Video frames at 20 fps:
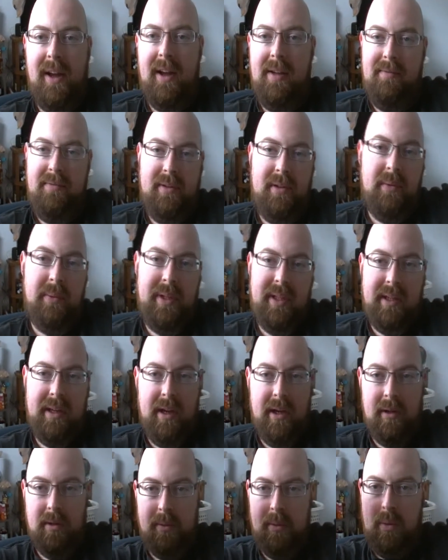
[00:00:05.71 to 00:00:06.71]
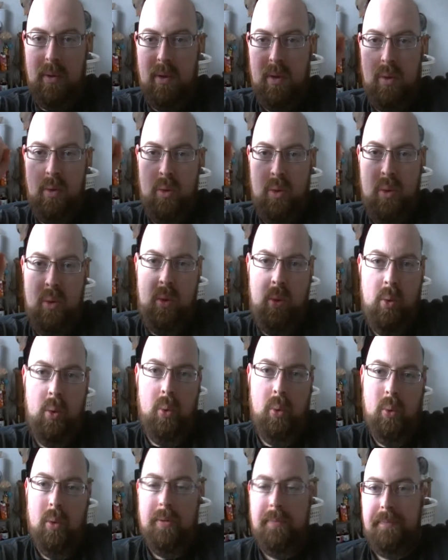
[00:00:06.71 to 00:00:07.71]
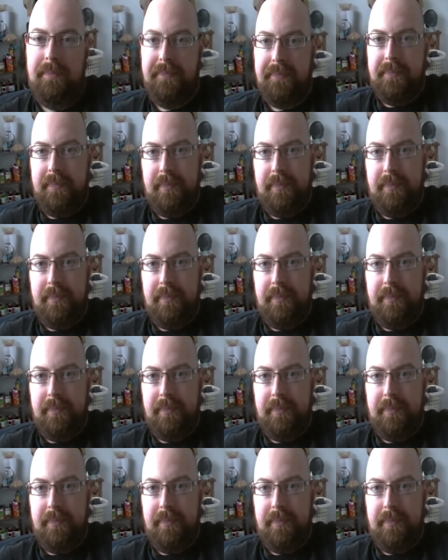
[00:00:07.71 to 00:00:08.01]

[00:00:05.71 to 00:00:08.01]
Time for the weekend. Woohoo!